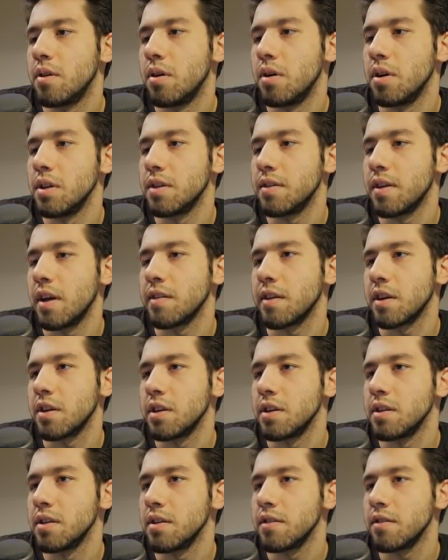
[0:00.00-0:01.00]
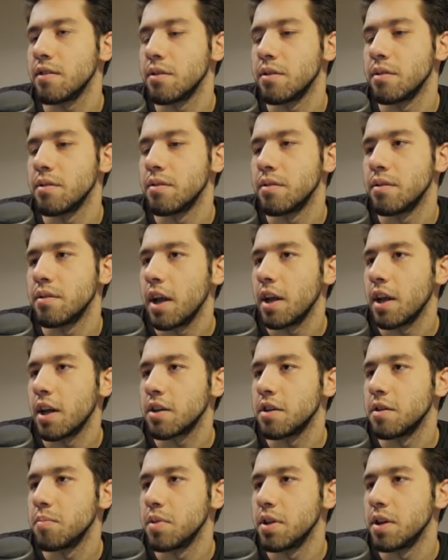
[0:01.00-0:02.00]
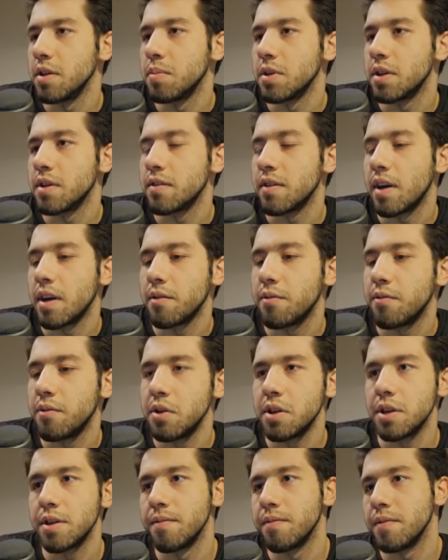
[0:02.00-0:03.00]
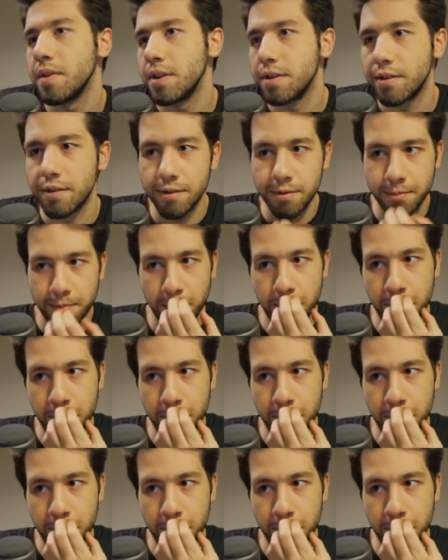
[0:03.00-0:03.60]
Oh, this hand's actually nutso. I can actually bleed with this hand fully. Nice.